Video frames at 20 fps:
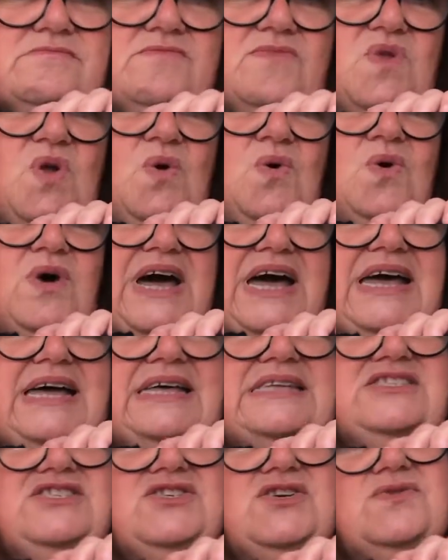or
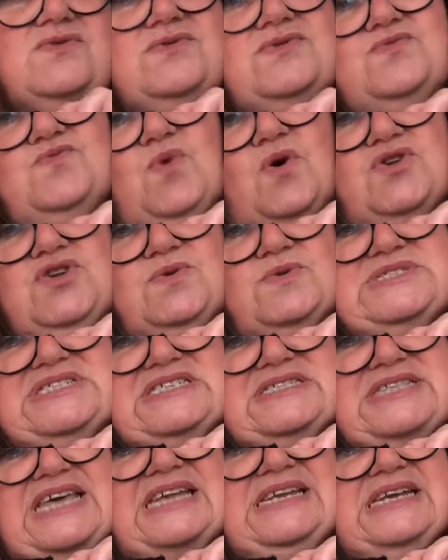what you would
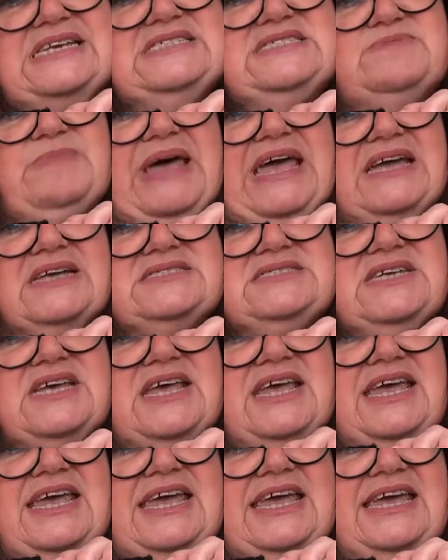then expect
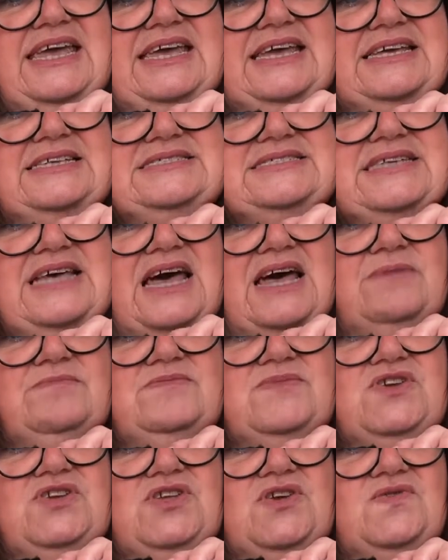is
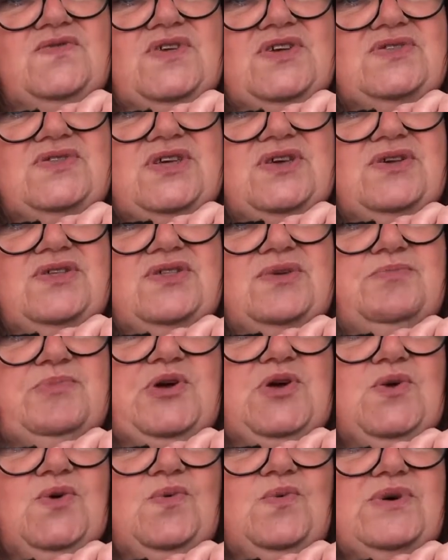that the
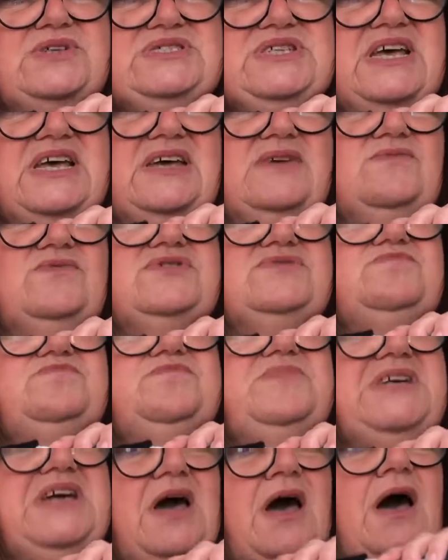poo would
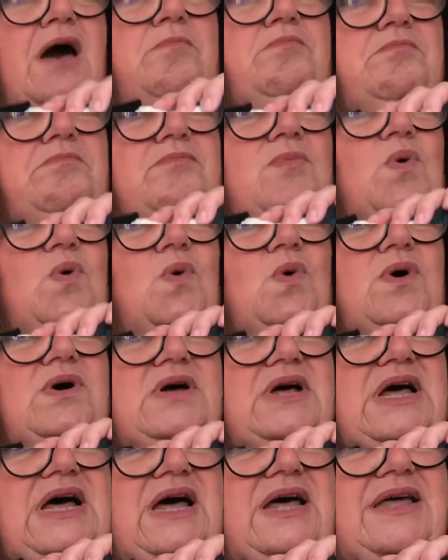become more
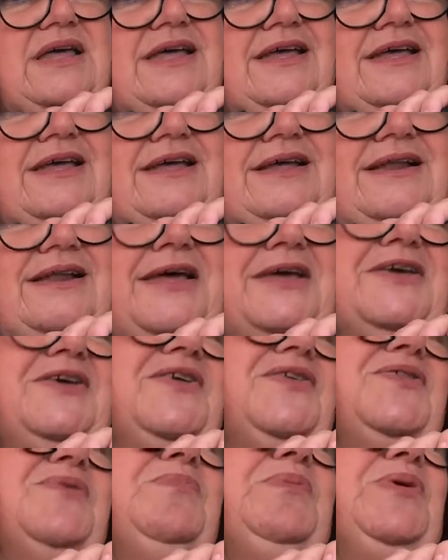like
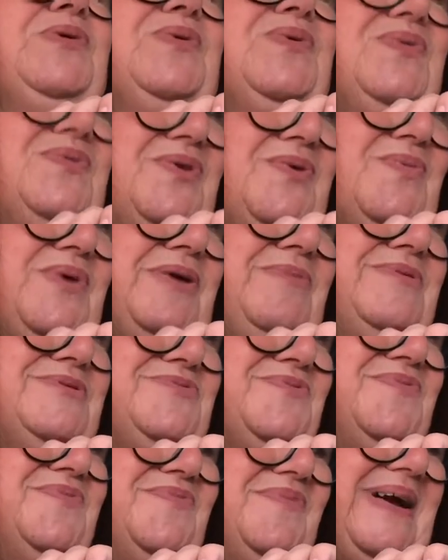the poo that we would
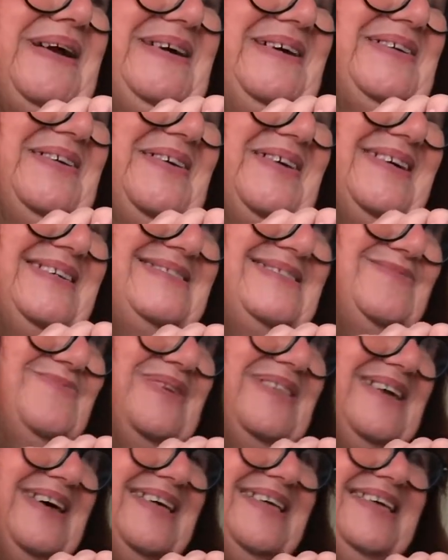all recognise,
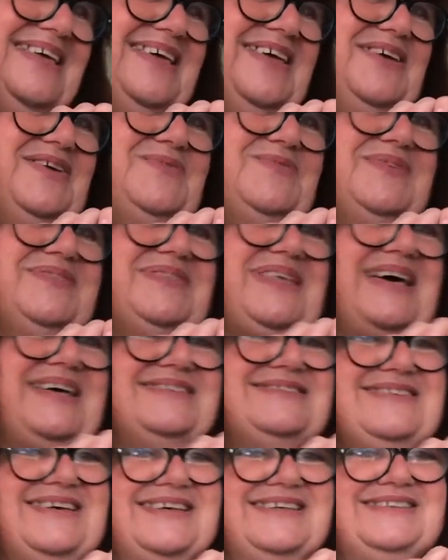with
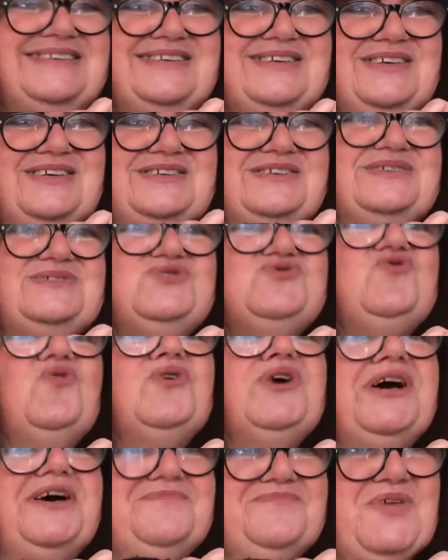that
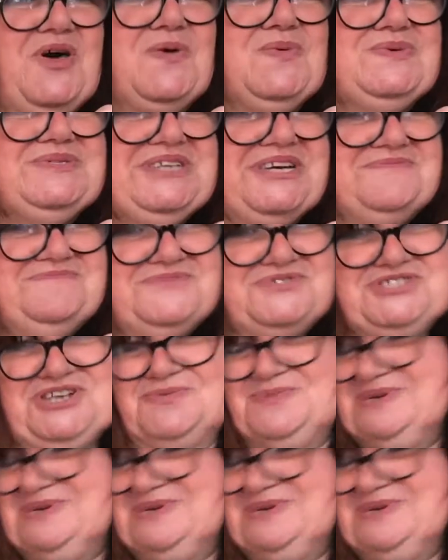stronger odour, shall we